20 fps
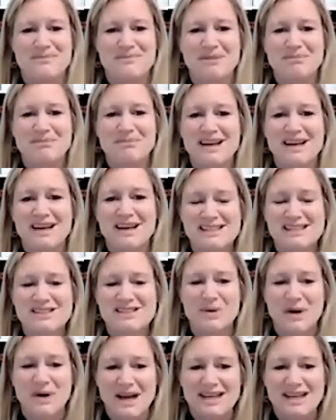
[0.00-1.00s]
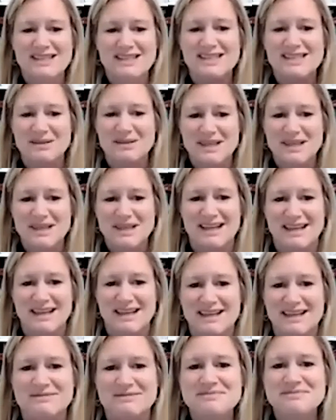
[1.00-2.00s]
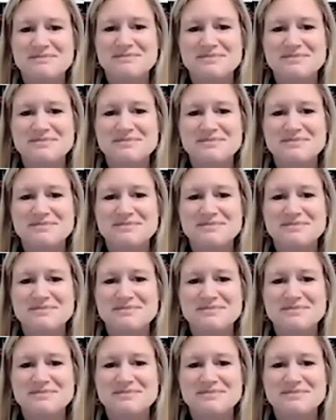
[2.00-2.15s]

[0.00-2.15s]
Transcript: but it's quite intimidating.